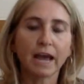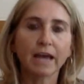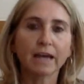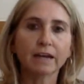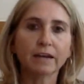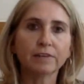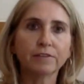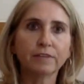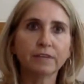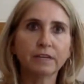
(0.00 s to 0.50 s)

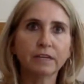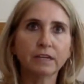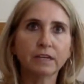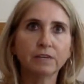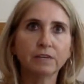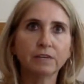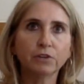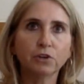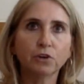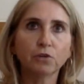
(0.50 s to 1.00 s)
And I think
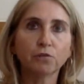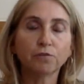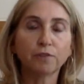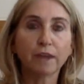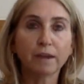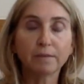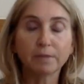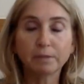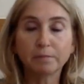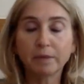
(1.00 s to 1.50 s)
even though
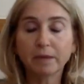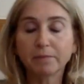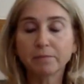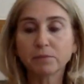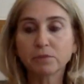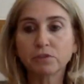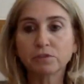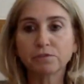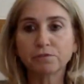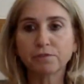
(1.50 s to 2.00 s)
family
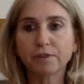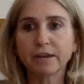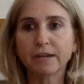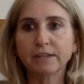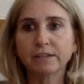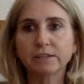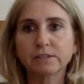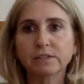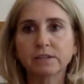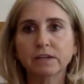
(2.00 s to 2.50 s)
members and
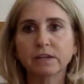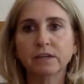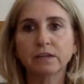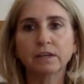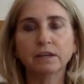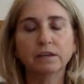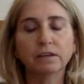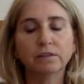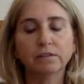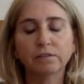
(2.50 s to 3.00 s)
friends,
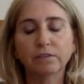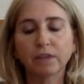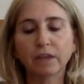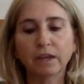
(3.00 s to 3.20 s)
you